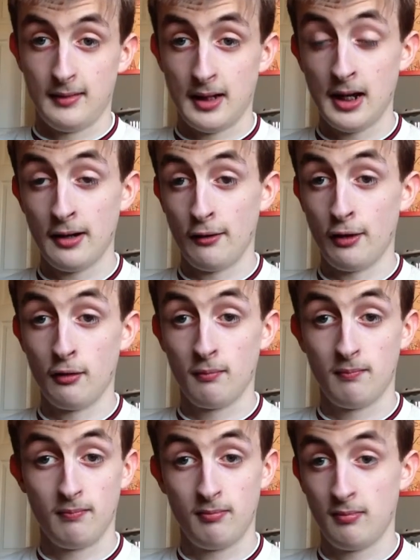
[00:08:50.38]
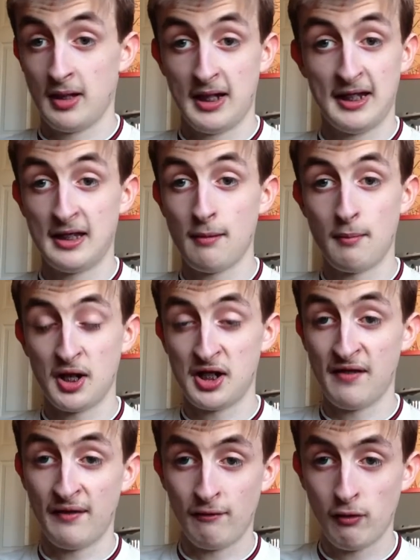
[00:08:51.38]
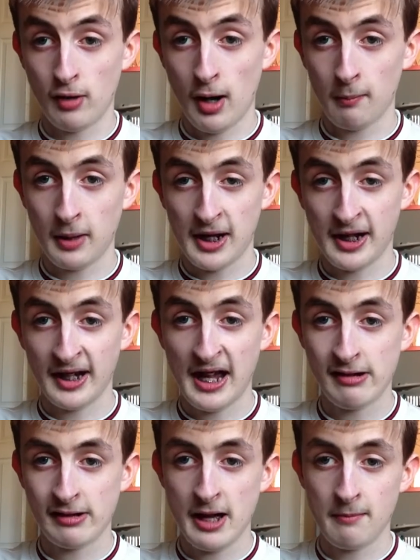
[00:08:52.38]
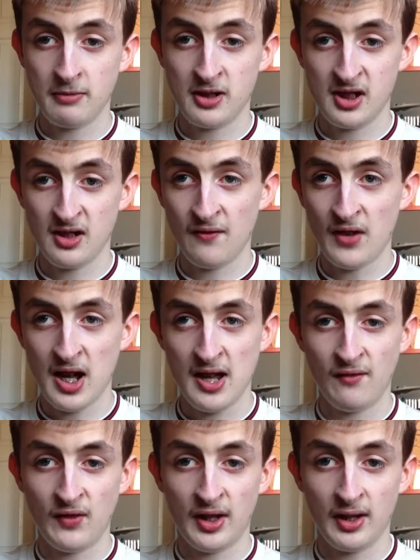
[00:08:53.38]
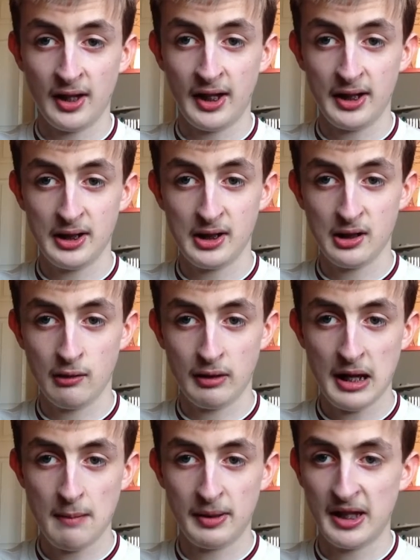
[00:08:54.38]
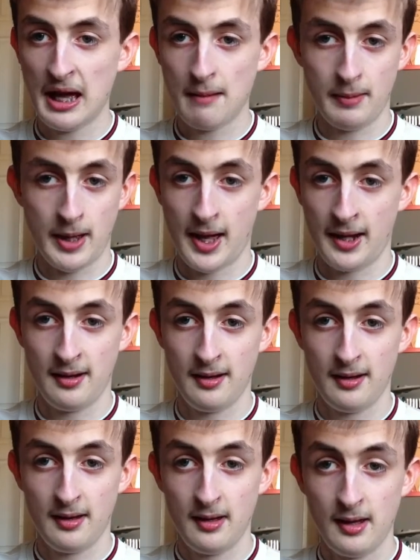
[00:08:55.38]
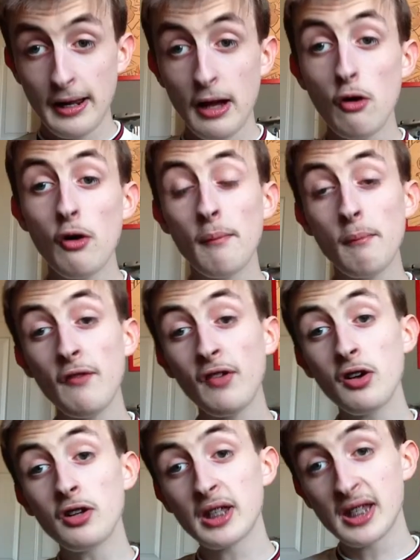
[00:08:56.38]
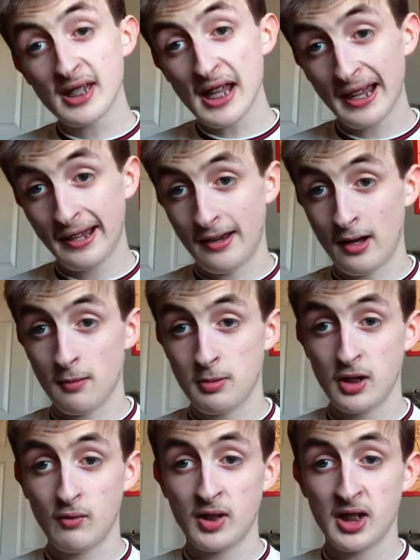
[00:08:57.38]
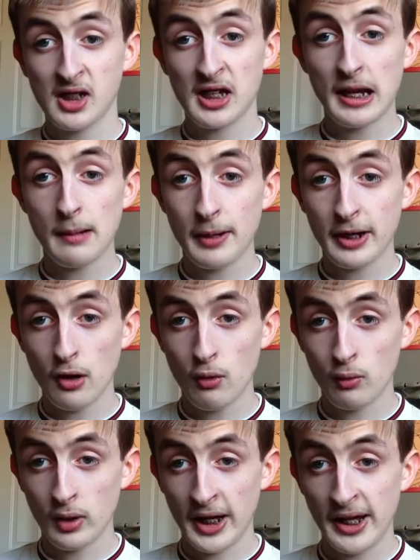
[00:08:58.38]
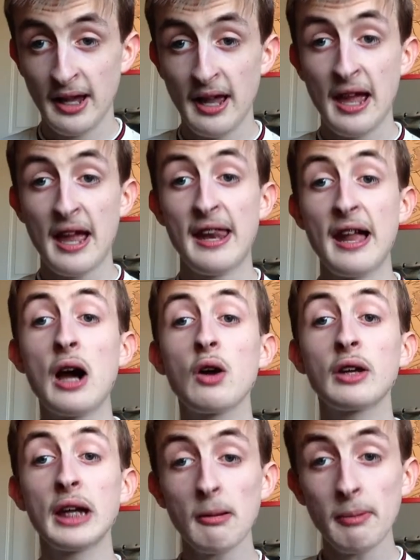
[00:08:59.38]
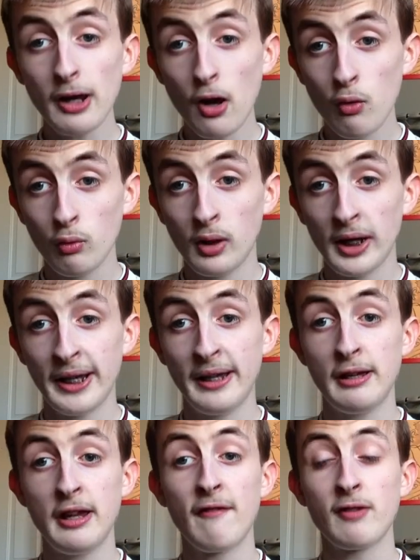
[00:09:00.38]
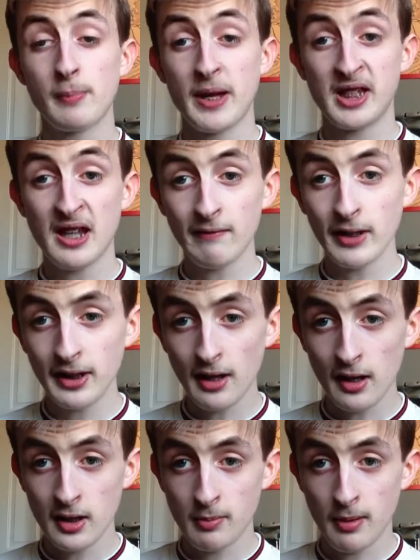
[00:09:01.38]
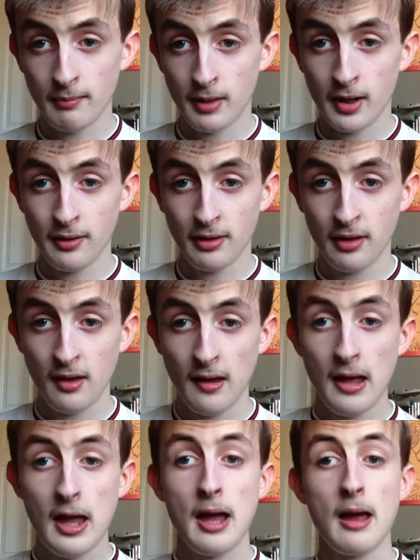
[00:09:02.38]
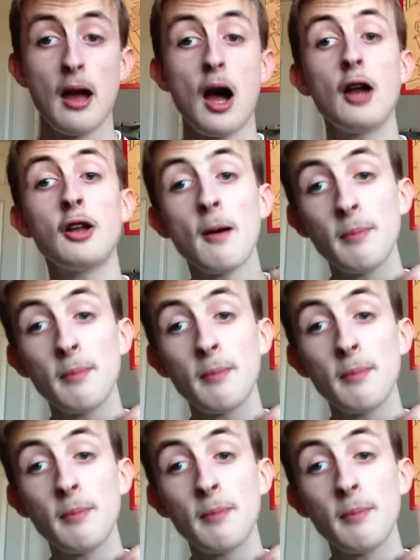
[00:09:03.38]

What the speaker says: I don't know, it's not much different from what I'm getting now, and I'm surviving it, so it can't be that bad. Now, moving on to the second option, which is gigabit only. Now, gigabit only, you have to pay $70 per month. On top